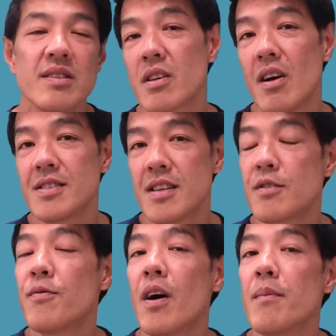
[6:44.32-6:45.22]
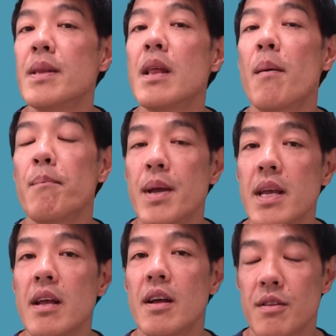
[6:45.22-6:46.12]
So guys, that's vitamin
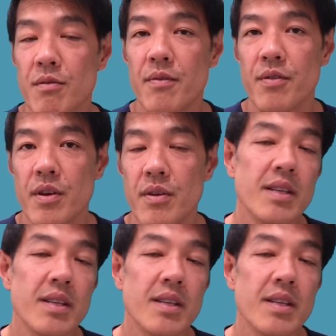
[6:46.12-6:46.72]
B3 for you.